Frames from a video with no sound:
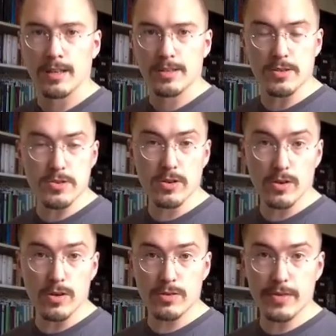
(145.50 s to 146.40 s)
So
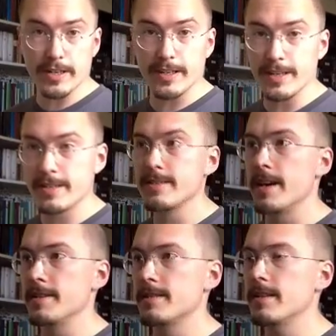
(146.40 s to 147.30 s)
you'll recognize
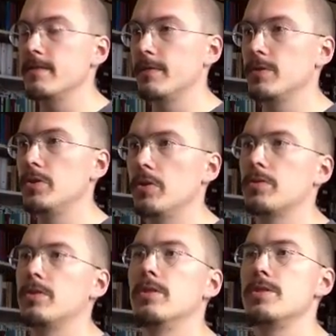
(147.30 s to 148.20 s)
this, even if you
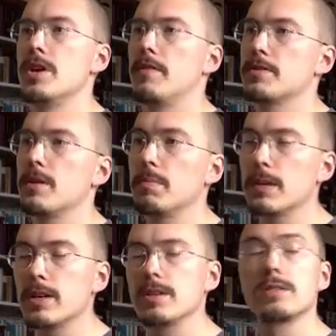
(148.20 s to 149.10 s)
don't know JavaScript,
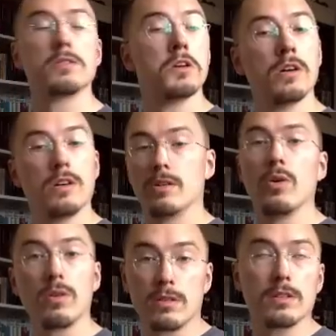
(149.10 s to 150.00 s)
because
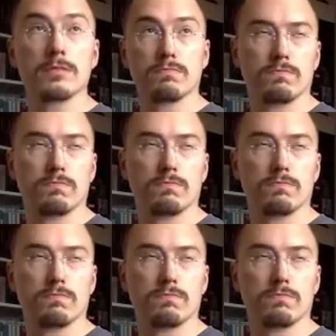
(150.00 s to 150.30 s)
all uh,